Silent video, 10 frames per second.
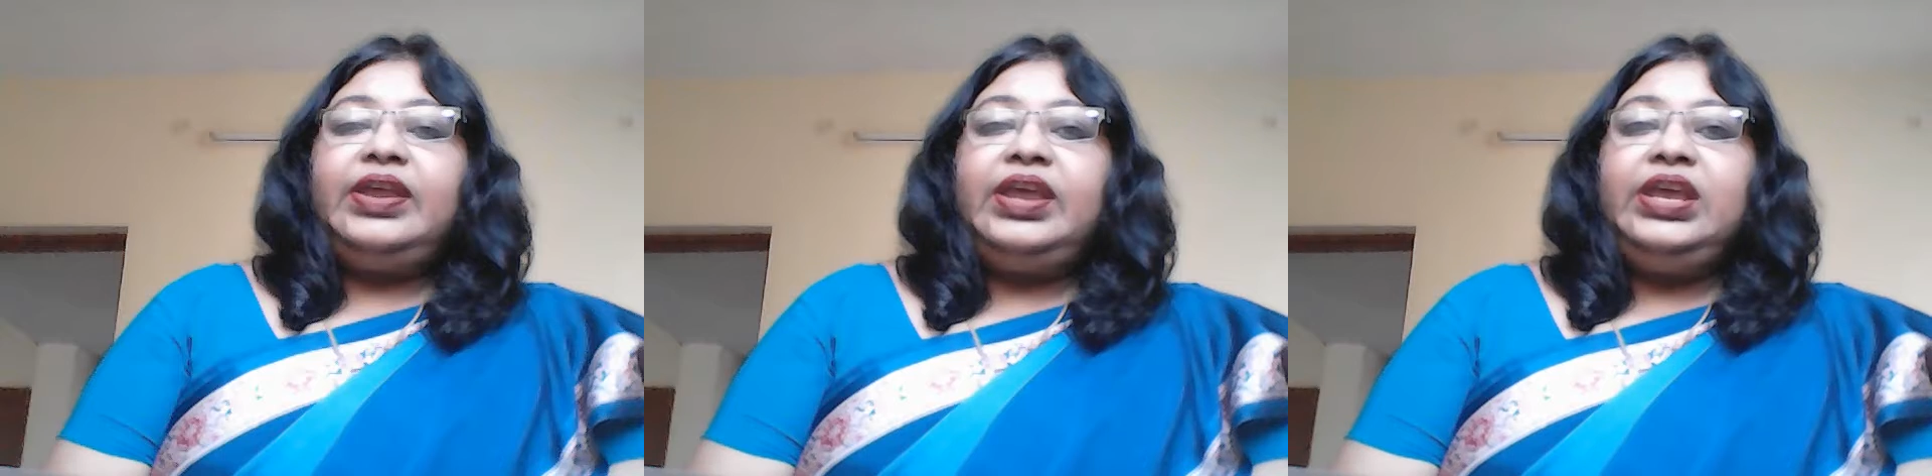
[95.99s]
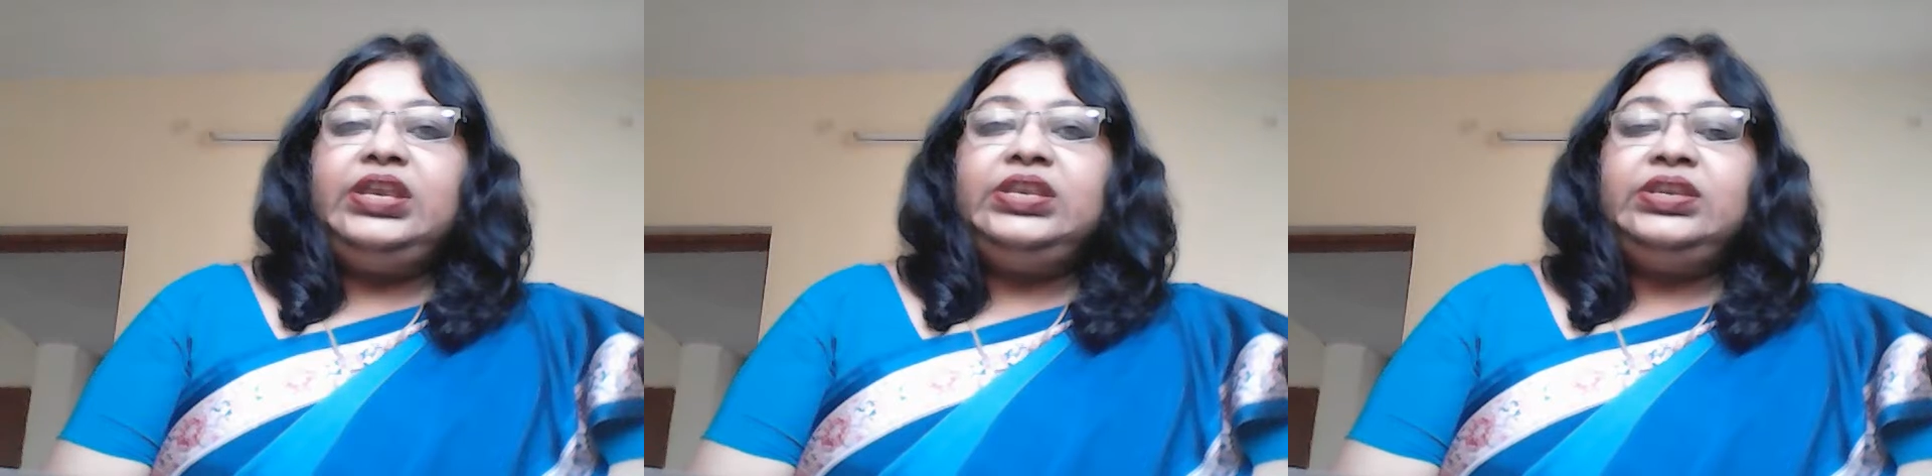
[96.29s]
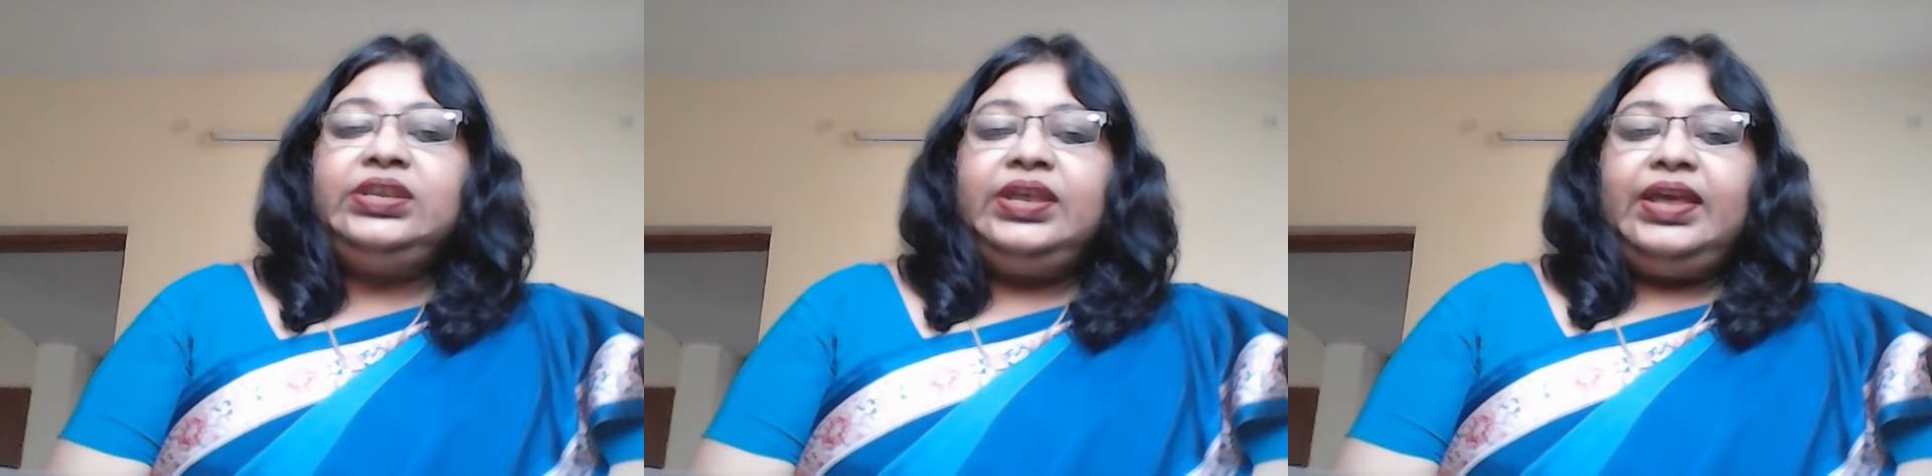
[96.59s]

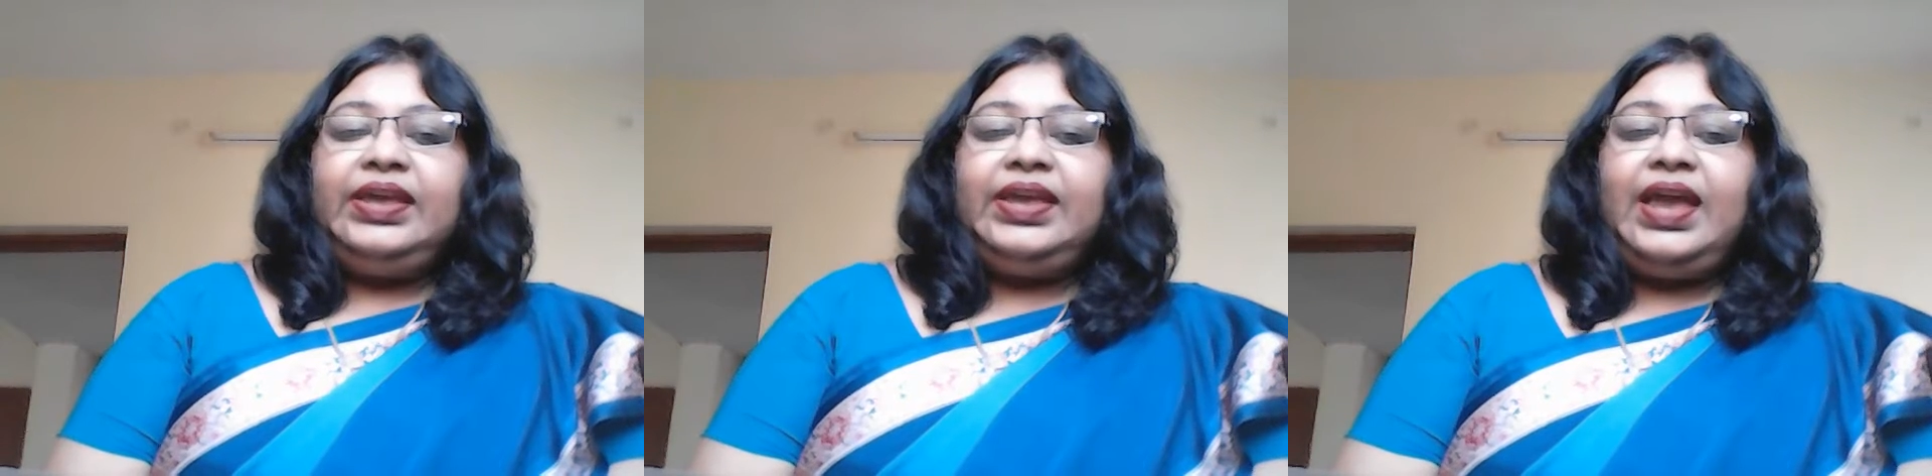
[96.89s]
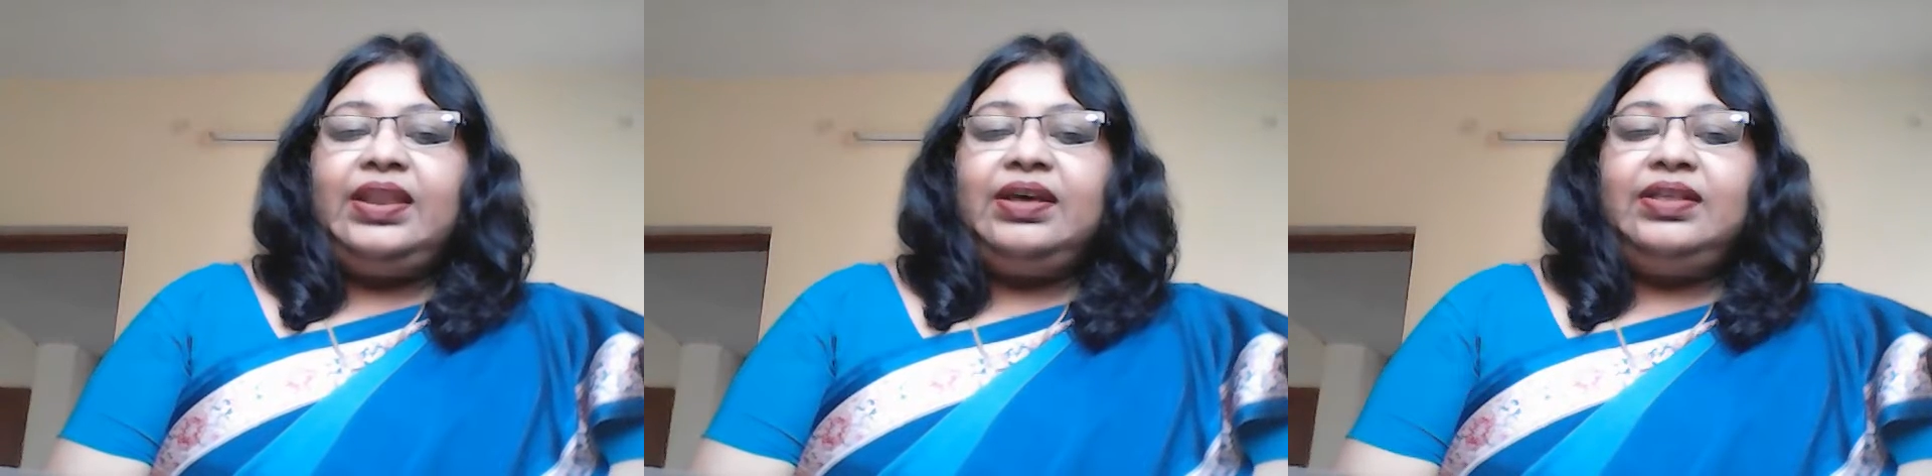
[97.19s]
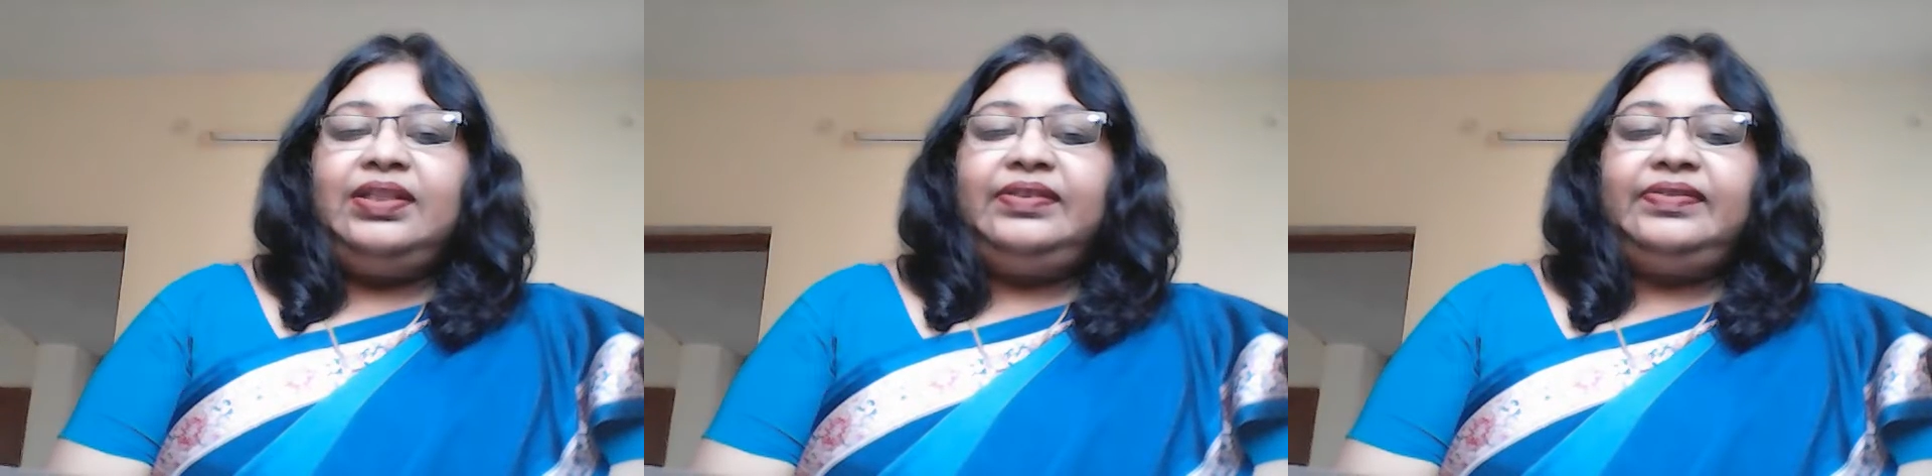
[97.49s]
in
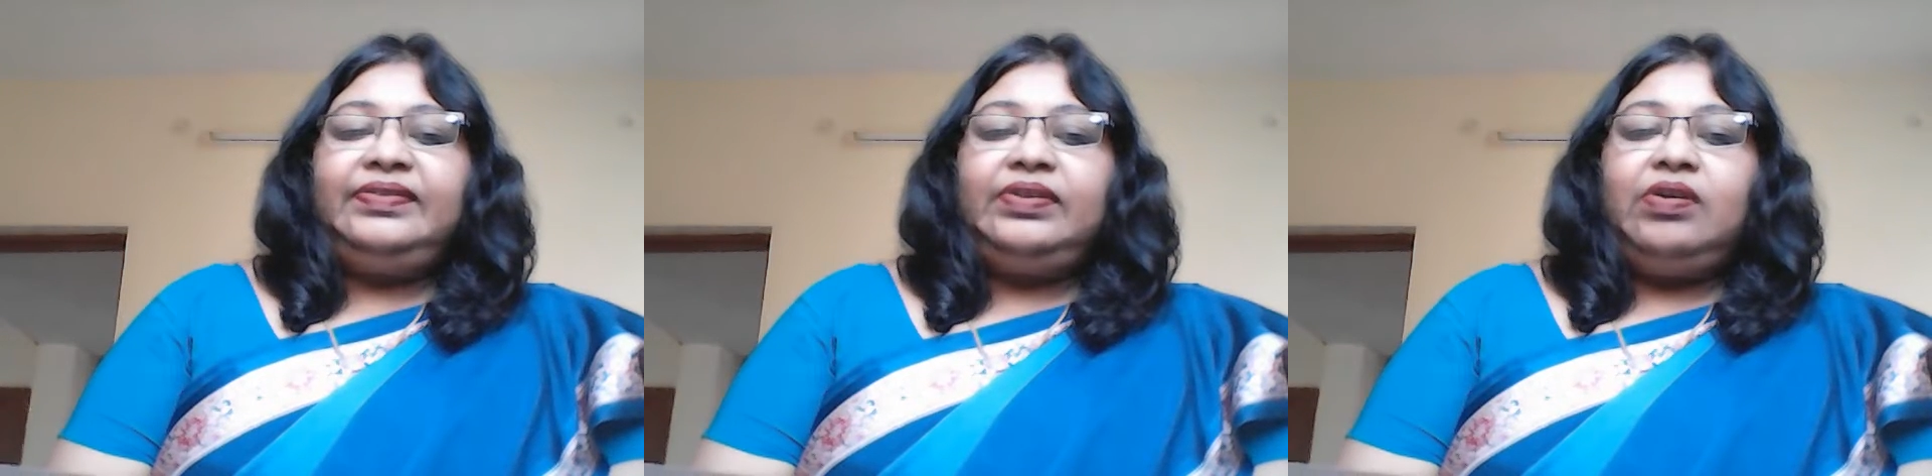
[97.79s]
canals